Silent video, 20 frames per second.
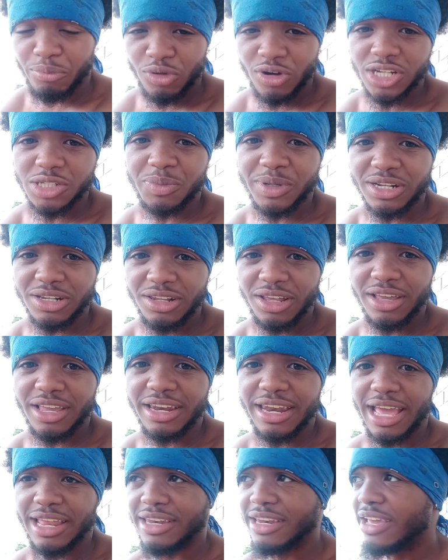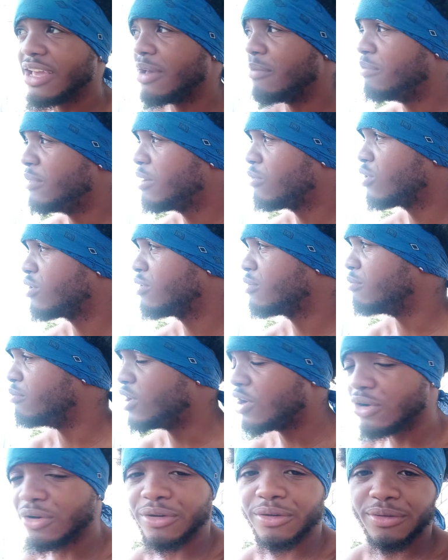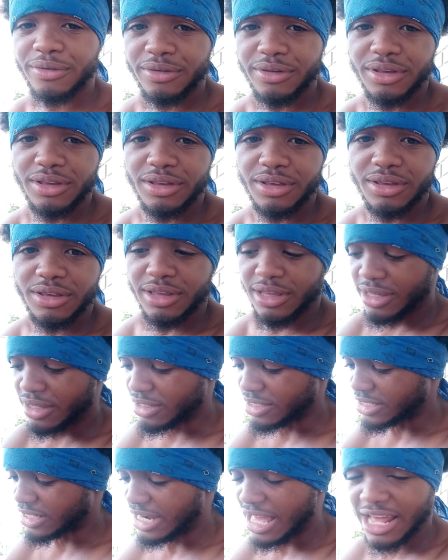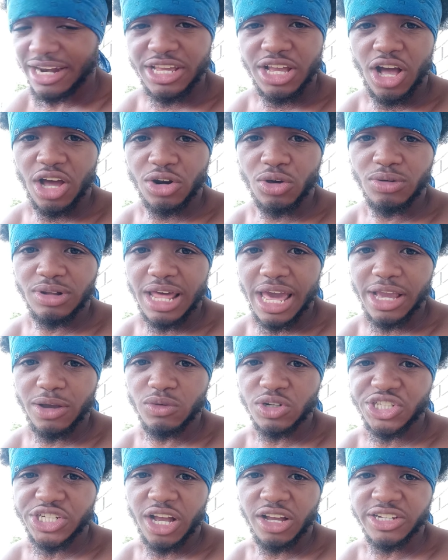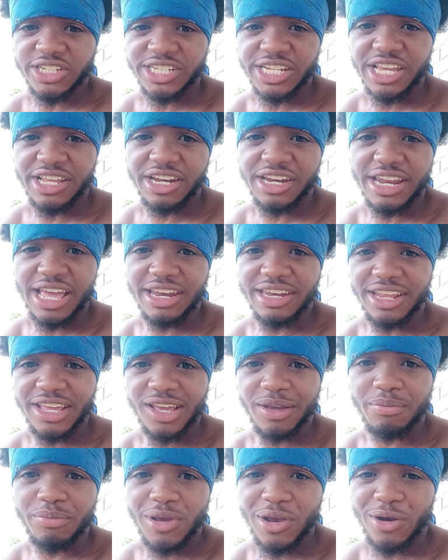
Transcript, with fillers: boys better look in that damn mirror, mirror, because a lot of y'all don't like what y'all seeing in that damn